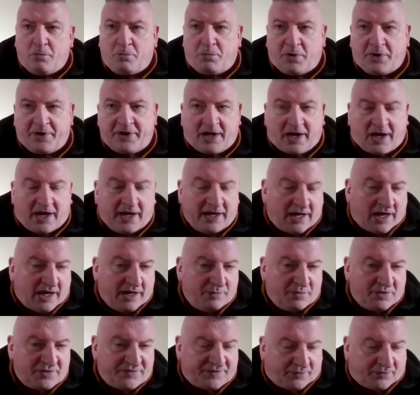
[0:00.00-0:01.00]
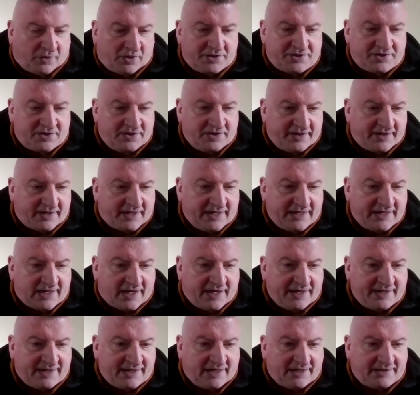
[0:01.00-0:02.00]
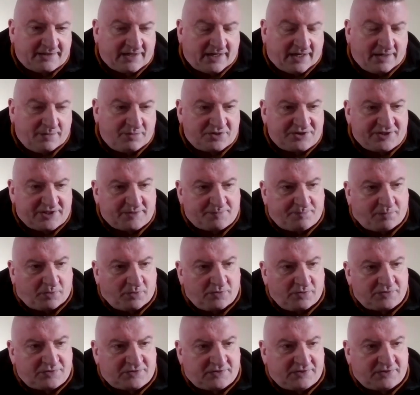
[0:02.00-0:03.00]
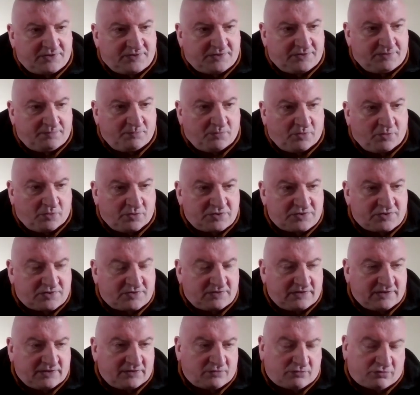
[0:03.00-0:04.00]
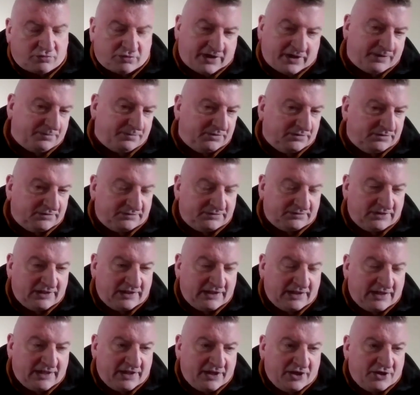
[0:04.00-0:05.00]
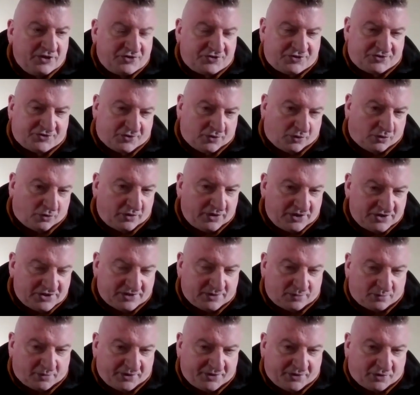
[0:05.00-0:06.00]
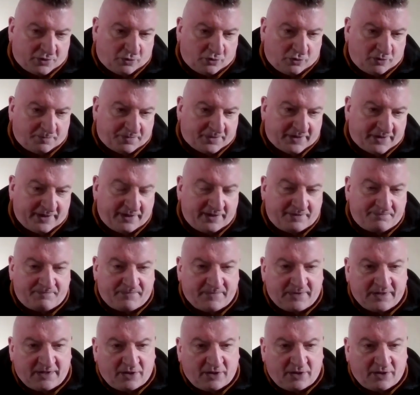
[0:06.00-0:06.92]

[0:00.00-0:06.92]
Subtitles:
But I was fortunate. I was exposed to the most incredible stories that were told by